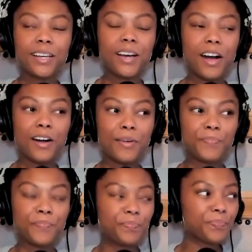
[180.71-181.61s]

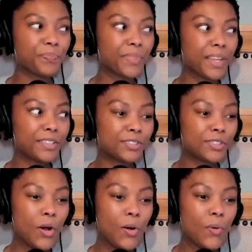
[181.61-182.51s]
Um,
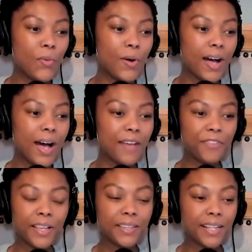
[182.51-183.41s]
so I
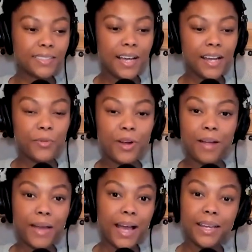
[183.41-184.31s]
feel like that's kind of where
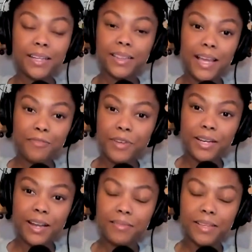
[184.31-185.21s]
I'm at in life right
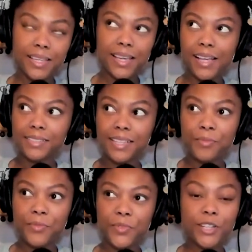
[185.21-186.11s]
now. Like, yes,
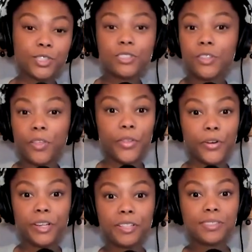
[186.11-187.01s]
I'm fresh into the
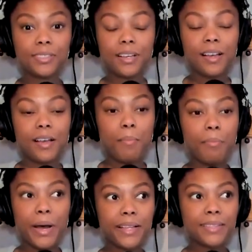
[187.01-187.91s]
30s,
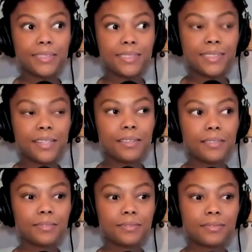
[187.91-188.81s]
but
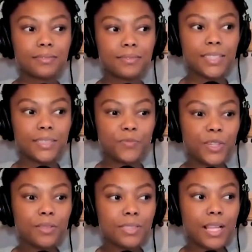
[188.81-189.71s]
still it
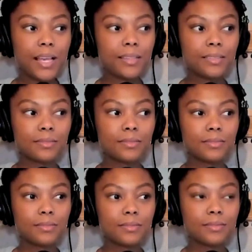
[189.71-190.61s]
feels like
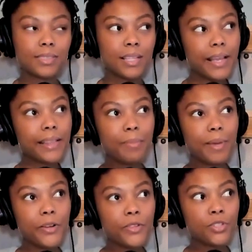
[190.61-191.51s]
slightly
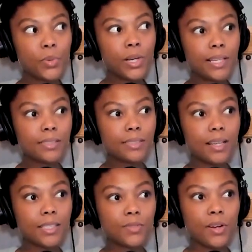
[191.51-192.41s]
better than 20s
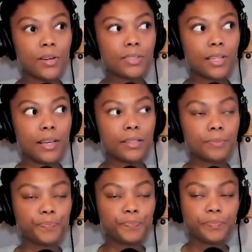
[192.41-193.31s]
as far as like
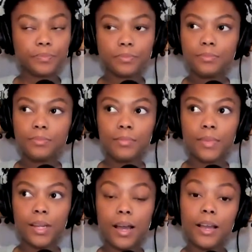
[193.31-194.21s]

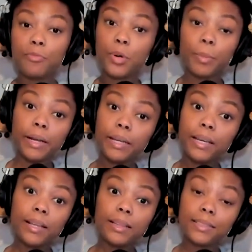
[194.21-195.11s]
I have more
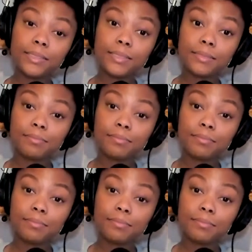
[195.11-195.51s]
money at least.